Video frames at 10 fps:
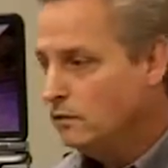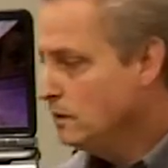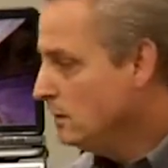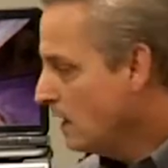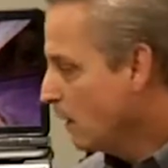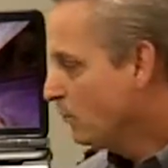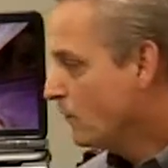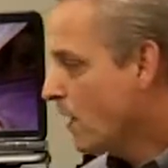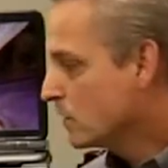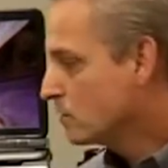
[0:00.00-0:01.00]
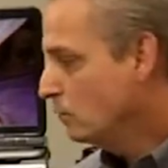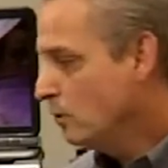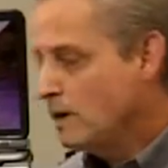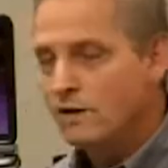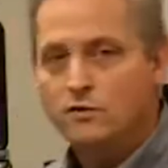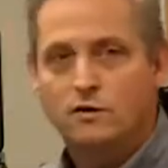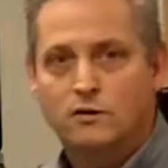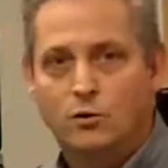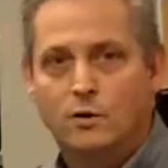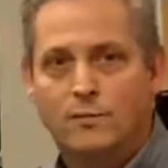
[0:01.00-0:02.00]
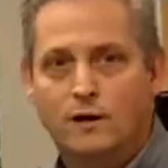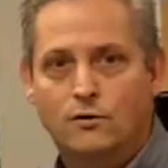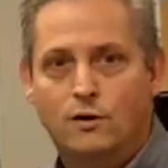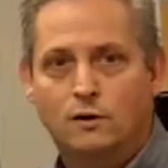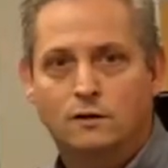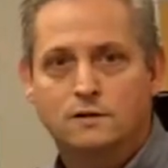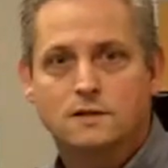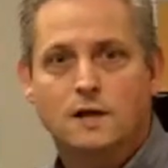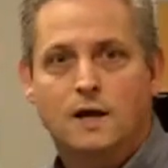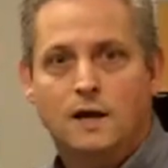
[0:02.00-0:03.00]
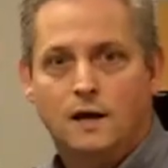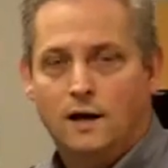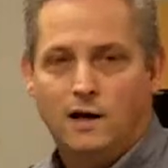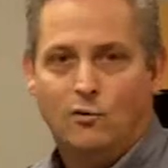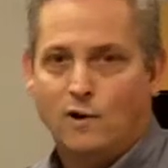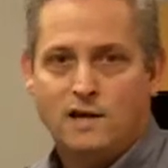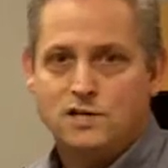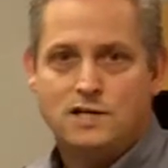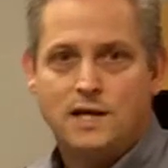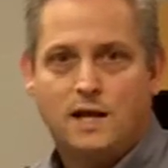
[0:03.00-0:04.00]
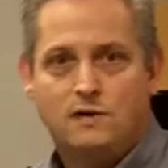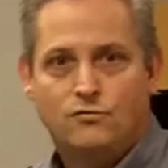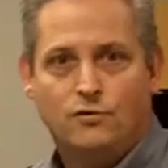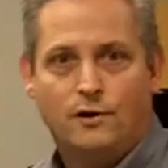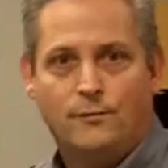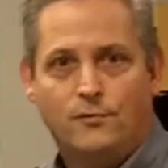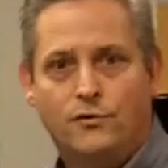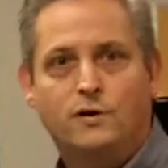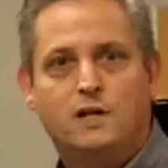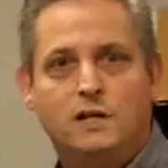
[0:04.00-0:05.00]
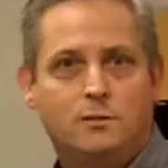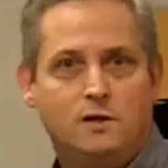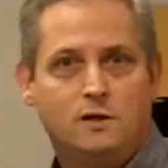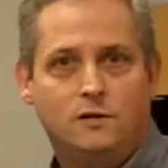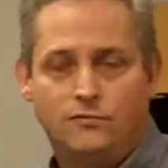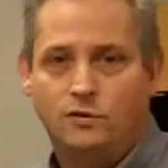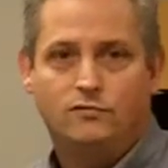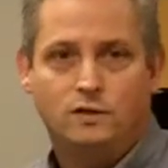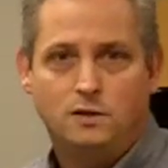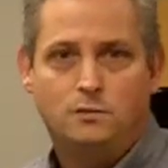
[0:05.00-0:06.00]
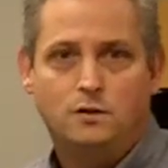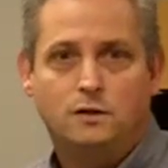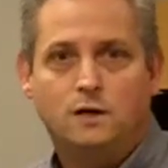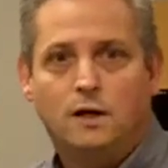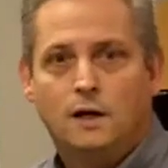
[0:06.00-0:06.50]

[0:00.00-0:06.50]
The amplifiers that we have here at Corey Micronics range in gain from 30 dB to 50 dB.